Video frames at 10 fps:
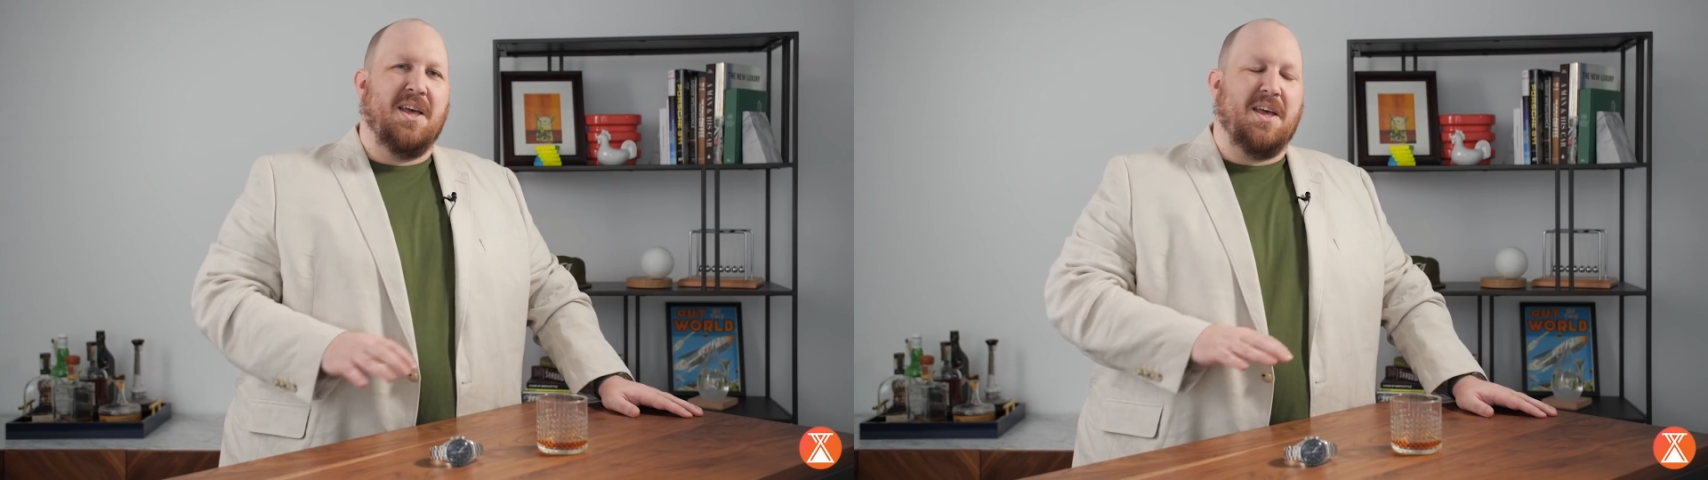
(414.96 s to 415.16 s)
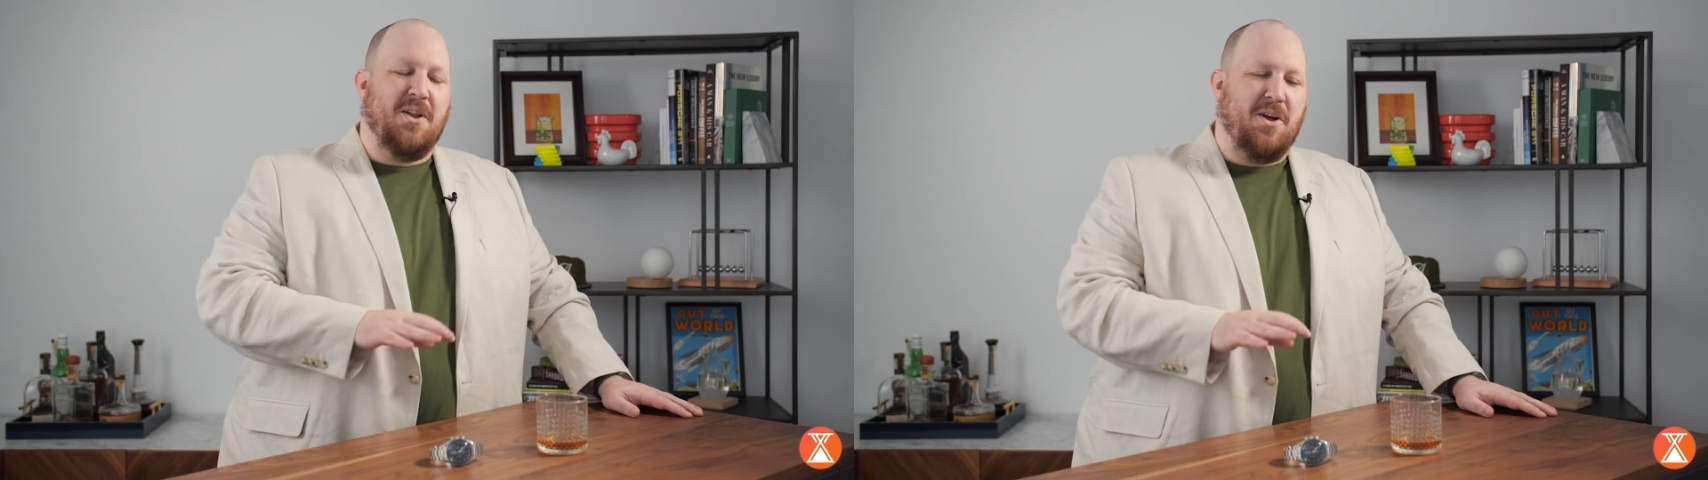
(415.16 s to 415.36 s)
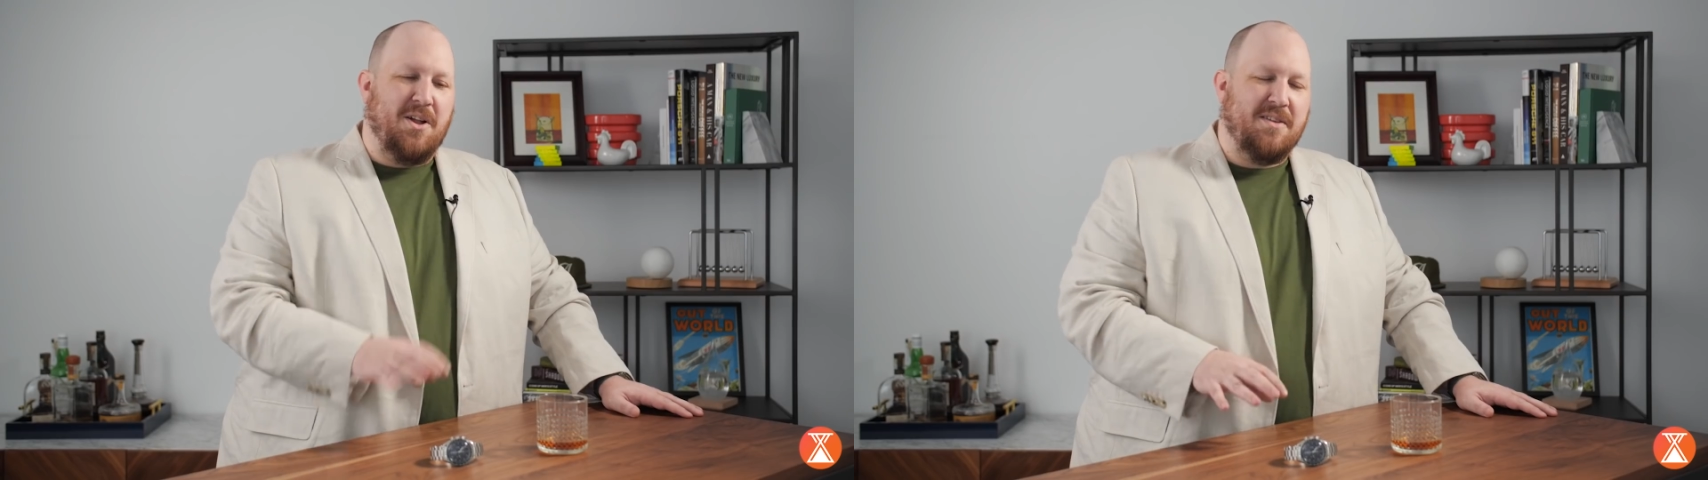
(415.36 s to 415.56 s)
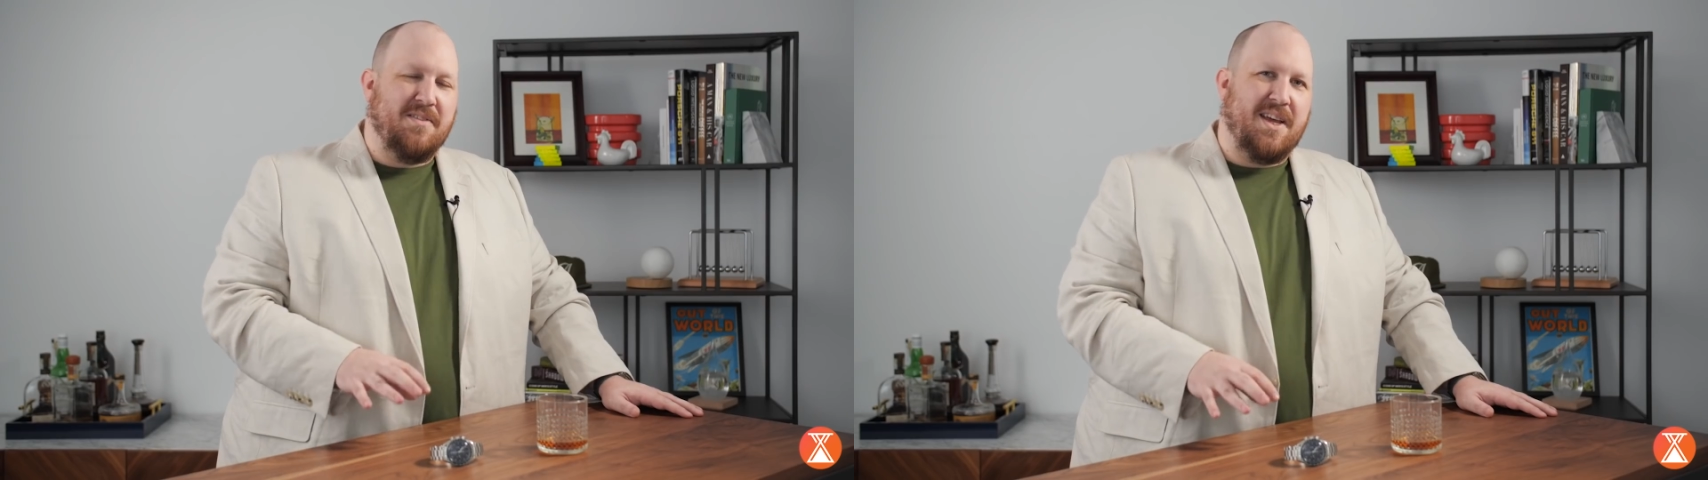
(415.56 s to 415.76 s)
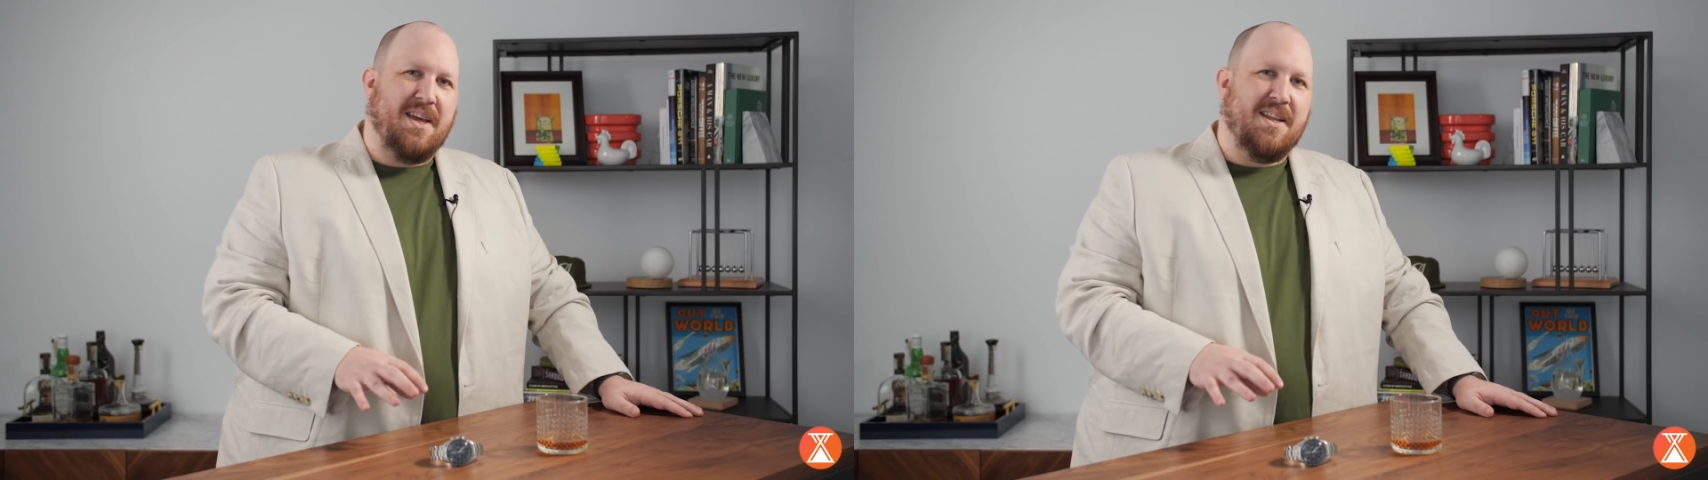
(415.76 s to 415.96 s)
and all
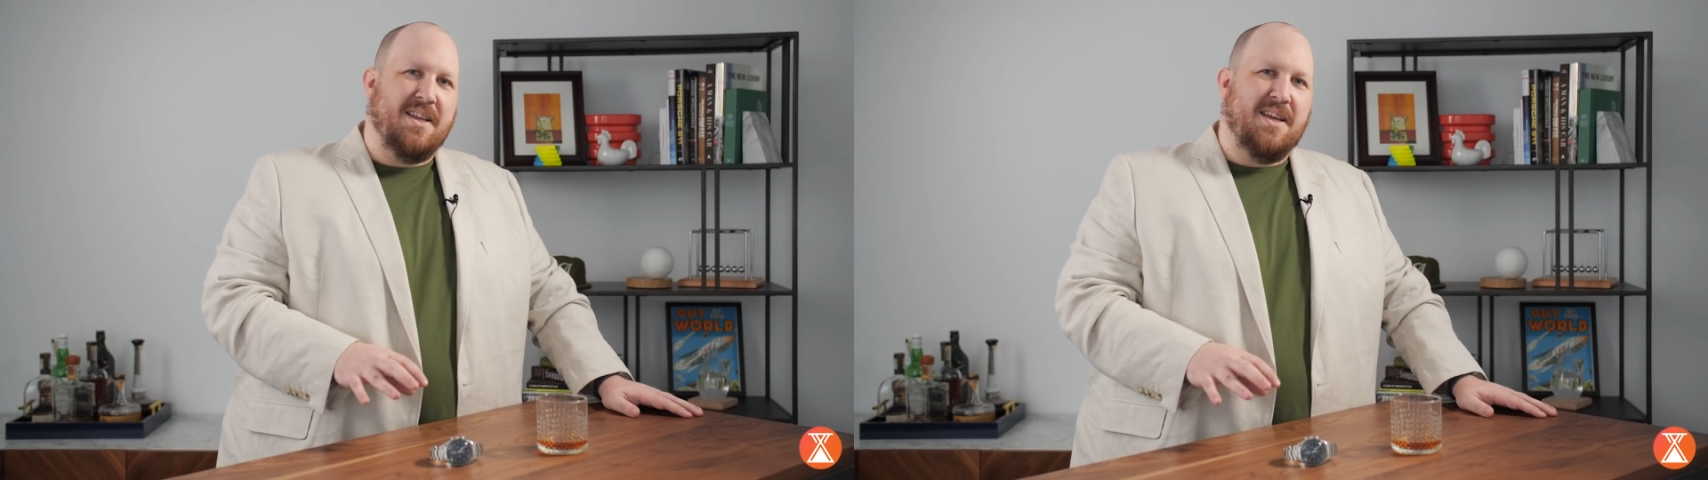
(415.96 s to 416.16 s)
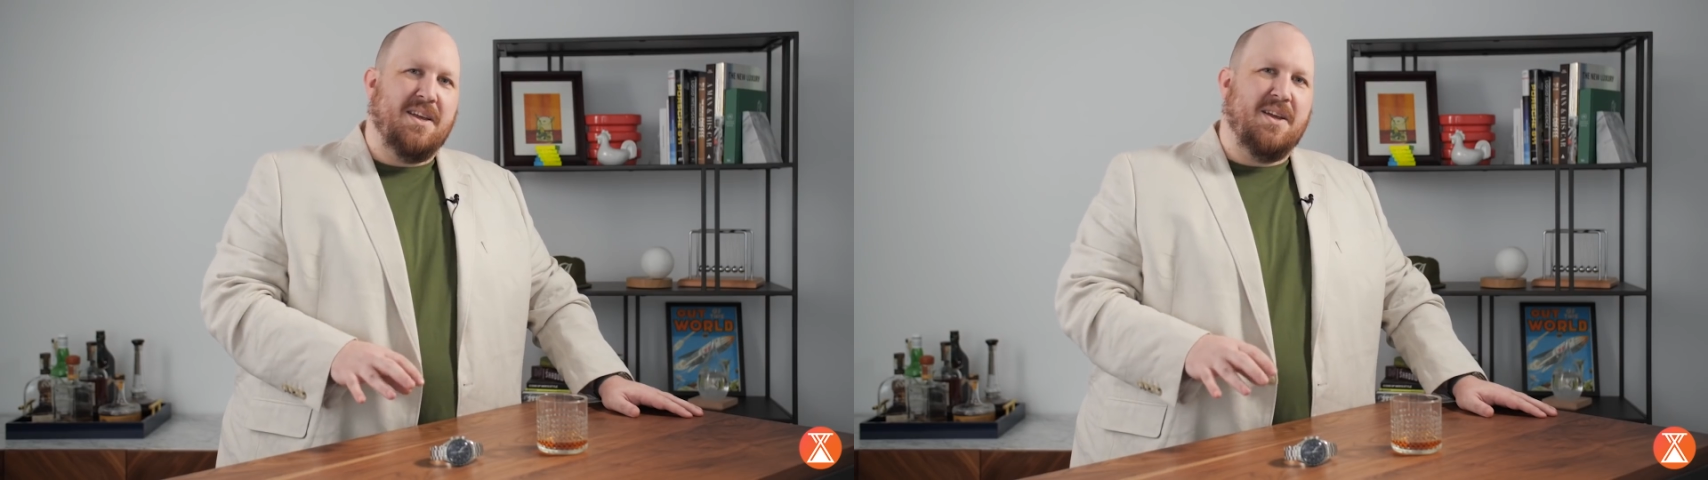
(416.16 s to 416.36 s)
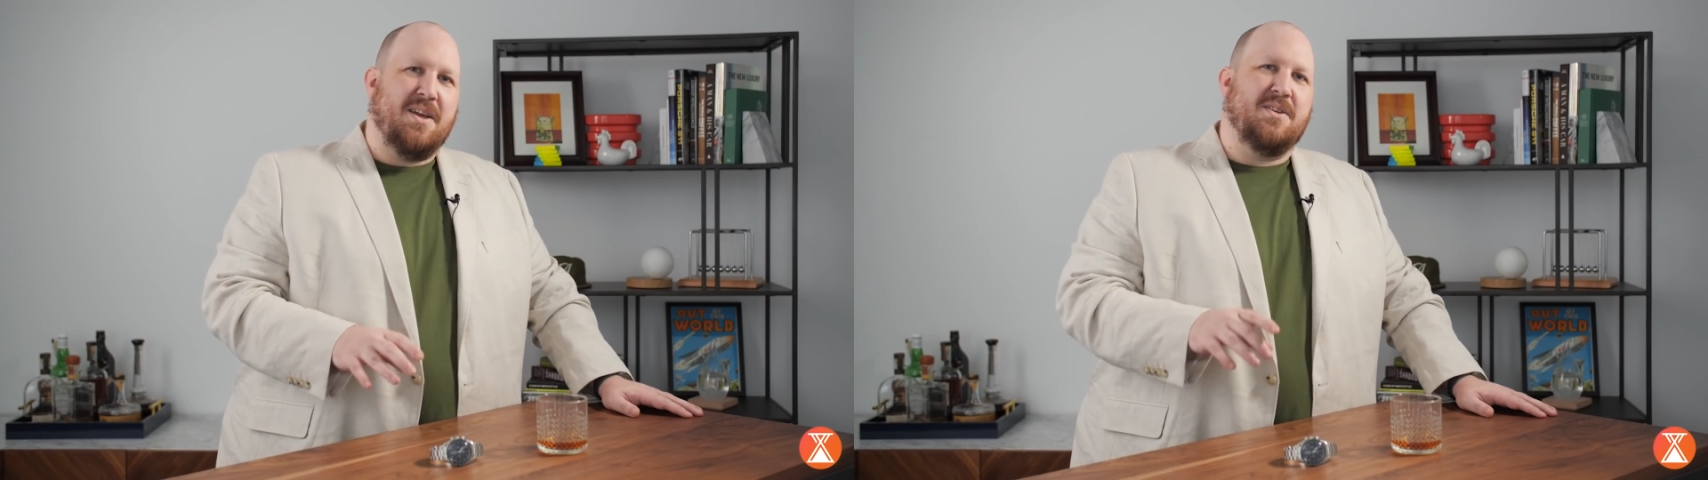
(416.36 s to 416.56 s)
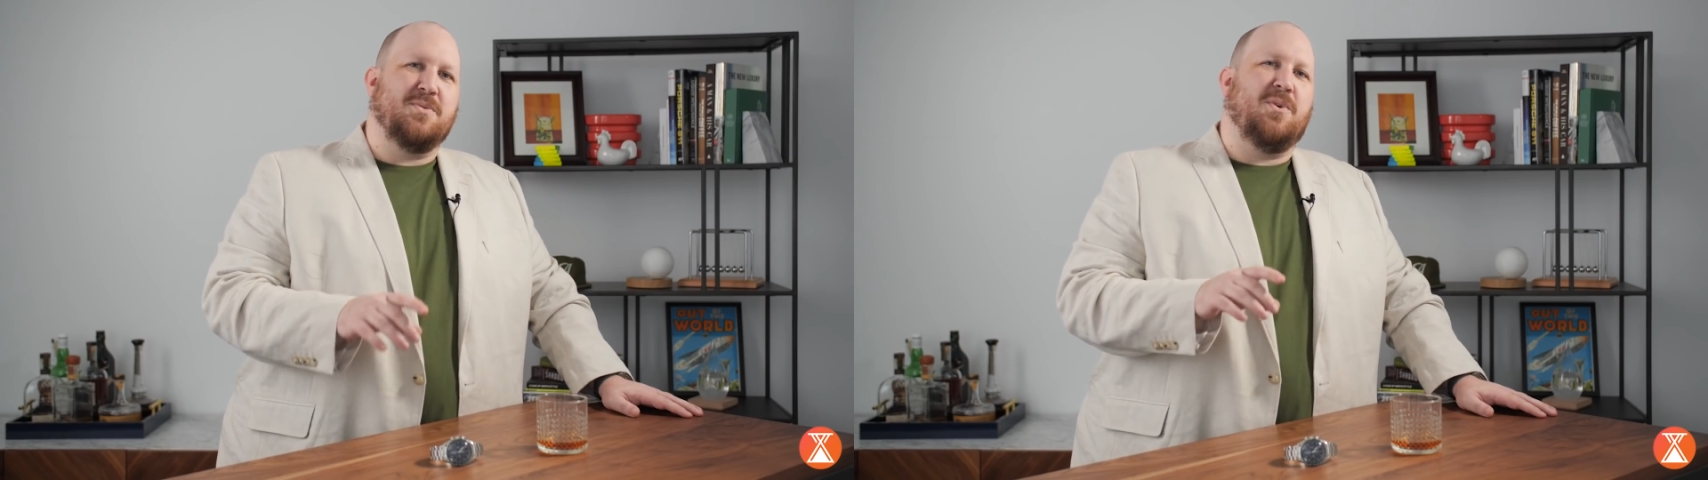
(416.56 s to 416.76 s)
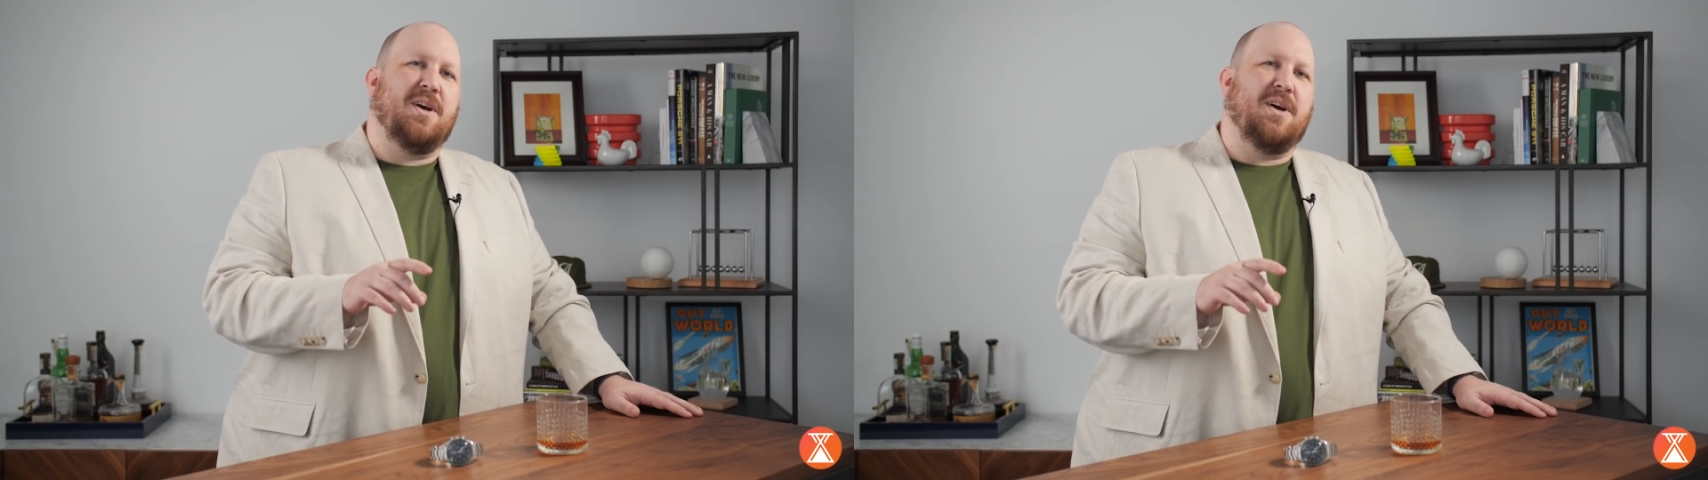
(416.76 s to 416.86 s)
of that is